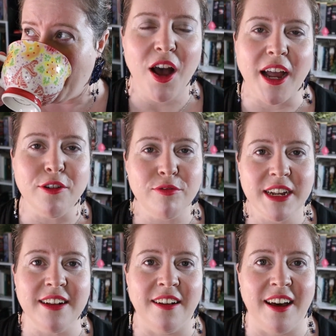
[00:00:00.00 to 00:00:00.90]
I
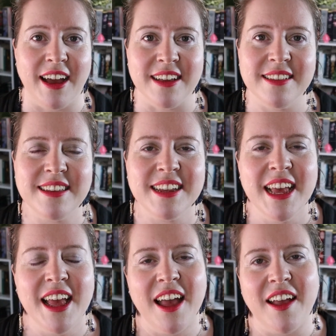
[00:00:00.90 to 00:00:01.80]
realized
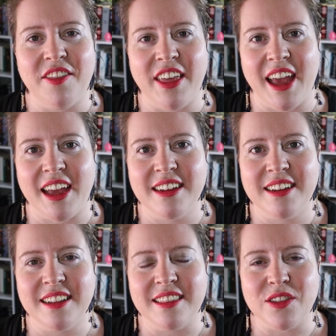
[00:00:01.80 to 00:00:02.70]

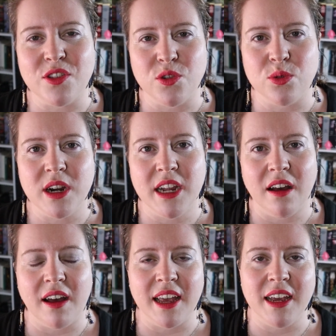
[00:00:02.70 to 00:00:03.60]
that the story
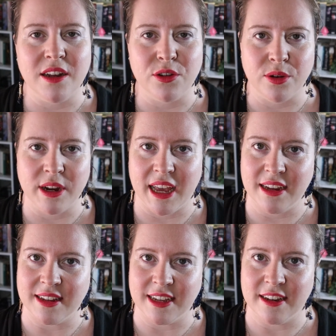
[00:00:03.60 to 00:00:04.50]
I had
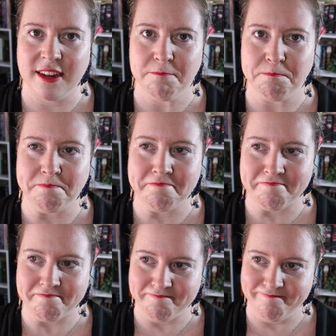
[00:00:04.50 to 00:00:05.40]
created
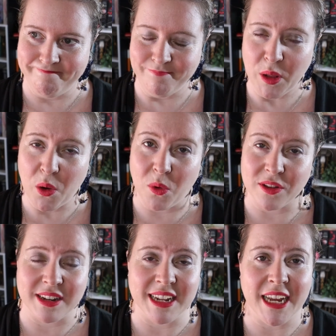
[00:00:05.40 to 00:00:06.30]

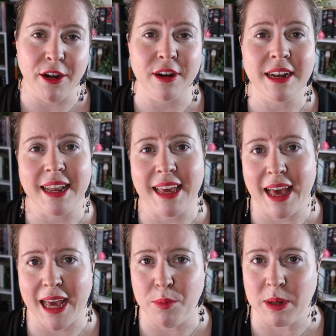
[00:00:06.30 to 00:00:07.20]
was inherently
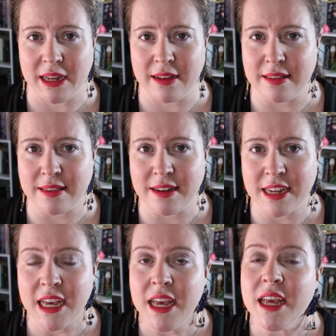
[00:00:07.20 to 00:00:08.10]
ableist.
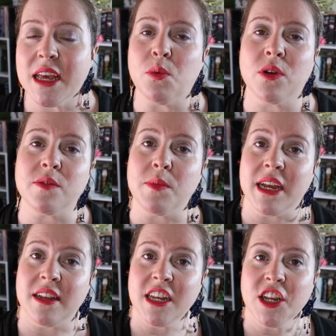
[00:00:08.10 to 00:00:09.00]
It wasn't my
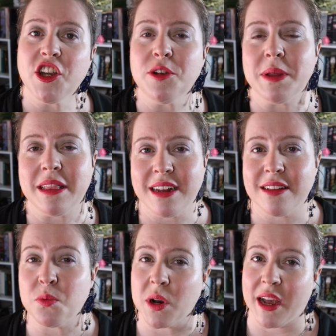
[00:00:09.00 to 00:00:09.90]
intention, but that
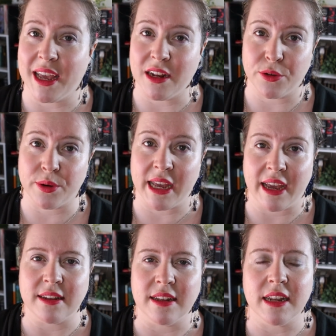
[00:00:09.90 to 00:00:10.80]
is what I had
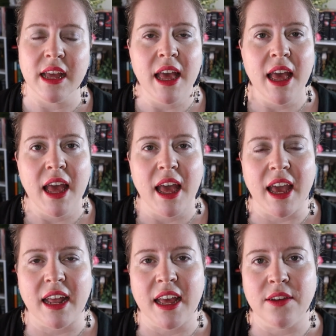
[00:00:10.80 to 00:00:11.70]
created.
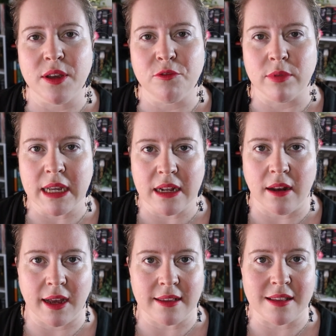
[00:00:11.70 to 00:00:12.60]
And having
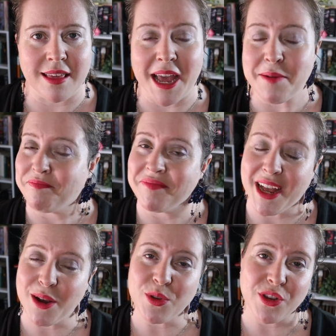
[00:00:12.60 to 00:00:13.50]
realised that,
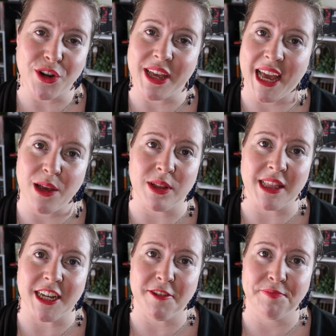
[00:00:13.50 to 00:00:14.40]
I wasn't okay with
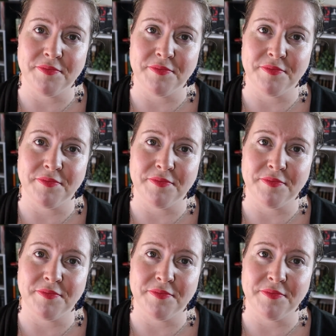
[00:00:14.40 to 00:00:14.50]
it.